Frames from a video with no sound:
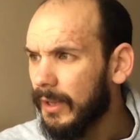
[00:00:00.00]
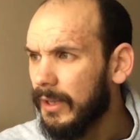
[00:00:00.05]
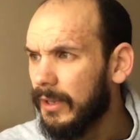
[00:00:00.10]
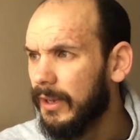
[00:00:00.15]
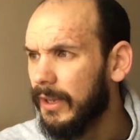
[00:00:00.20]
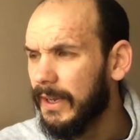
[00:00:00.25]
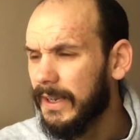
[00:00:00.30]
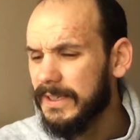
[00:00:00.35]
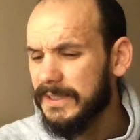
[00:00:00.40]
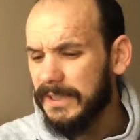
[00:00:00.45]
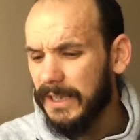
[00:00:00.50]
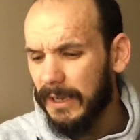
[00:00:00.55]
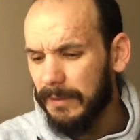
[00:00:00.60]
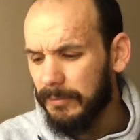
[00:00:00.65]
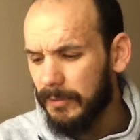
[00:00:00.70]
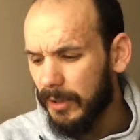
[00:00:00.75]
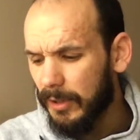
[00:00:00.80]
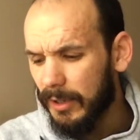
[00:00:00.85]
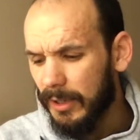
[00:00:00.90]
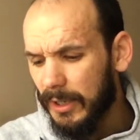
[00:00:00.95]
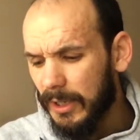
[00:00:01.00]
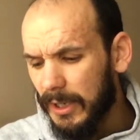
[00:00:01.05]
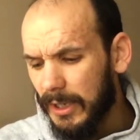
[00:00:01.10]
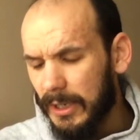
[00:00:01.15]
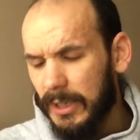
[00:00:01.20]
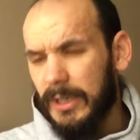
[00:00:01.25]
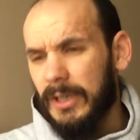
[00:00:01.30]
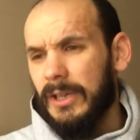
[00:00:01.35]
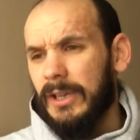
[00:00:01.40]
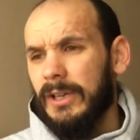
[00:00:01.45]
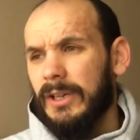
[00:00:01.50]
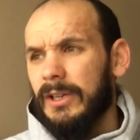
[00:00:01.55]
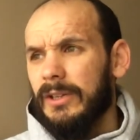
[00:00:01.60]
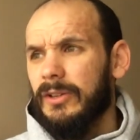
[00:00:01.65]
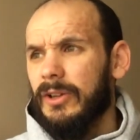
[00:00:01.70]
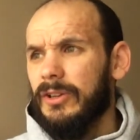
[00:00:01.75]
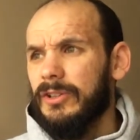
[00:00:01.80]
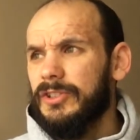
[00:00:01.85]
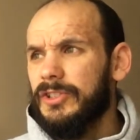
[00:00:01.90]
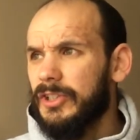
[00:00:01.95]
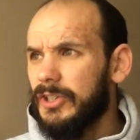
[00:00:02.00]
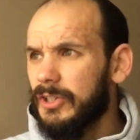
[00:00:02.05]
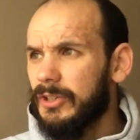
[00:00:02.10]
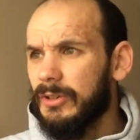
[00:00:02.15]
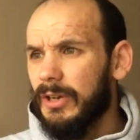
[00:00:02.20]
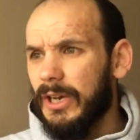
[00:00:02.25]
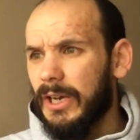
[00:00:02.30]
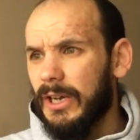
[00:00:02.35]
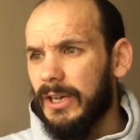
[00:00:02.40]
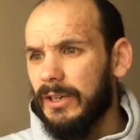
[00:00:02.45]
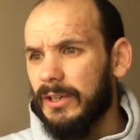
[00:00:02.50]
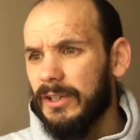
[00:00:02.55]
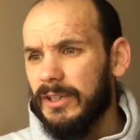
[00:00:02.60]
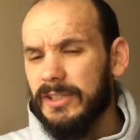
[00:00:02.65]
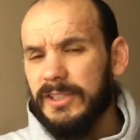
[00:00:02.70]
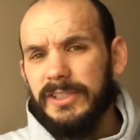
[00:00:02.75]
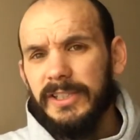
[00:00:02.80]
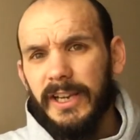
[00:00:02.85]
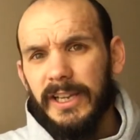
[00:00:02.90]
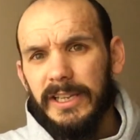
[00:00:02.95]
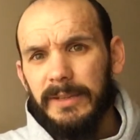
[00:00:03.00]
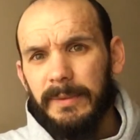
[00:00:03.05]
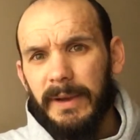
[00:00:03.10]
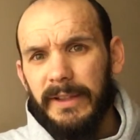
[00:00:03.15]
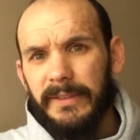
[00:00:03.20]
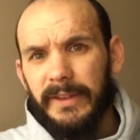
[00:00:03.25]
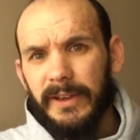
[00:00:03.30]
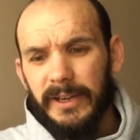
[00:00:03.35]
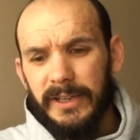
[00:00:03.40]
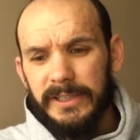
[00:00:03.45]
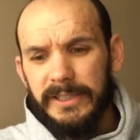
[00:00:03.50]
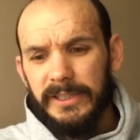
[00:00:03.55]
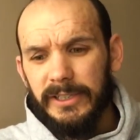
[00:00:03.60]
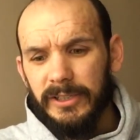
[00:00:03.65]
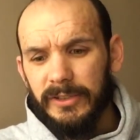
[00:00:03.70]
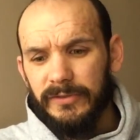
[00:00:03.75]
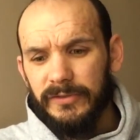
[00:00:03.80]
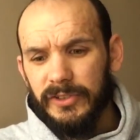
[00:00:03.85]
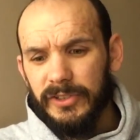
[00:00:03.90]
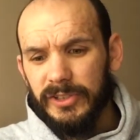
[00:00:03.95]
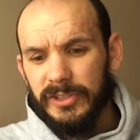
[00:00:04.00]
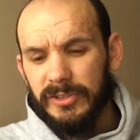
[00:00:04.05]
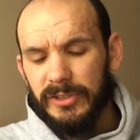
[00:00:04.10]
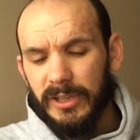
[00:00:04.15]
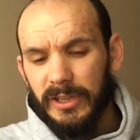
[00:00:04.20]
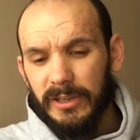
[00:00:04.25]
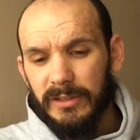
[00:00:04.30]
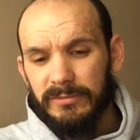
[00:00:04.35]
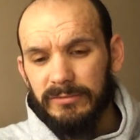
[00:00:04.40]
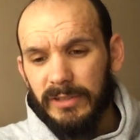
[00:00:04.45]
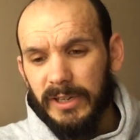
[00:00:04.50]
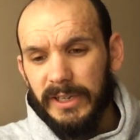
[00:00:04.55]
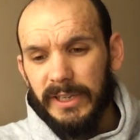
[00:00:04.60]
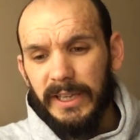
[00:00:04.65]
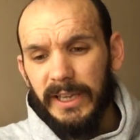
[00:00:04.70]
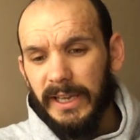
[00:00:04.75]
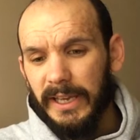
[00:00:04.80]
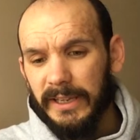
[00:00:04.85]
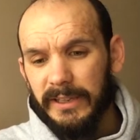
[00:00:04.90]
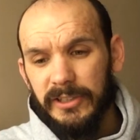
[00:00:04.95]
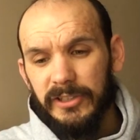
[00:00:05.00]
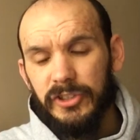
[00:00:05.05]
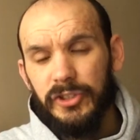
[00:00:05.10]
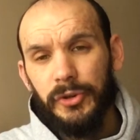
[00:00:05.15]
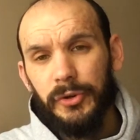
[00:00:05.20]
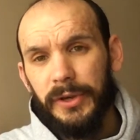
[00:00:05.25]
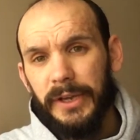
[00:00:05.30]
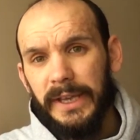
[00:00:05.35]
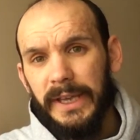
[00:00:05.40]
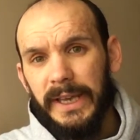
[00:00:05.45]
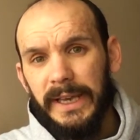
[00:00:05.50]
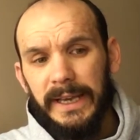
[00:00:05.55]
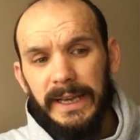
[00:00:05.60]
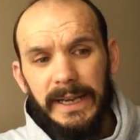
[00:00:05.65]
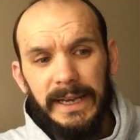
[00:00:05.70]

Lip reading: Like I say, I'm not too concerned about the idea of just running it and enjoying it.